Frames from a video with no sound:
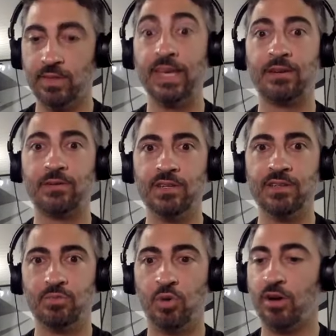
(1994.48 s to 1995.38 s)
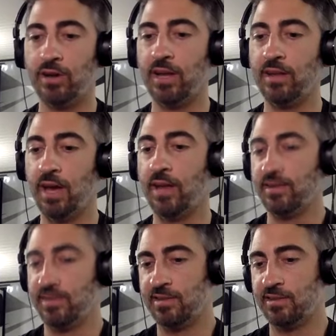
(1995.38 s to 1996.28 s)
liquids, water. I
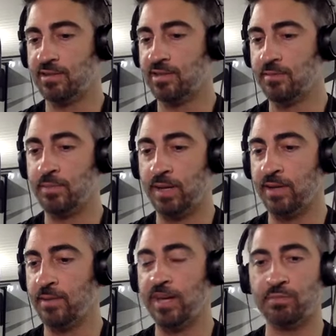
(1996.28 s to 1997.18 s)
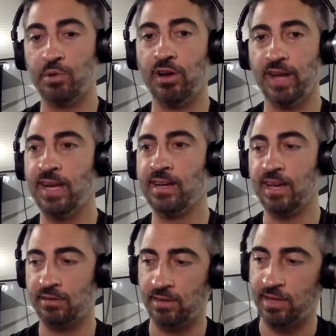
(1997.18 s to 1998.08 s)
seriously, my dumbass brought a
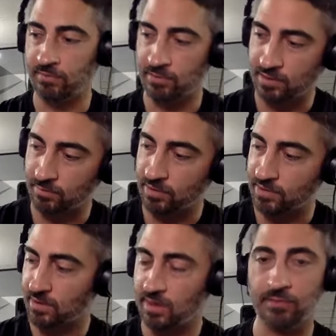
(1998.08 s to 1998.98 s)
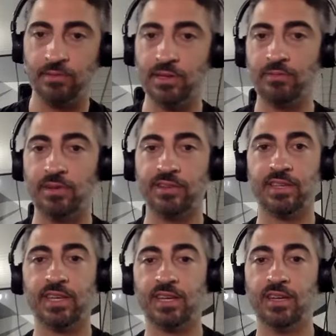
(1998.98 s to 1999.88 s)
Gatorade for some reason. I really
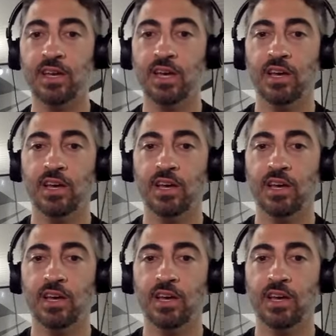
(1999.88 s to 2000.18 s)
wasn't thinking.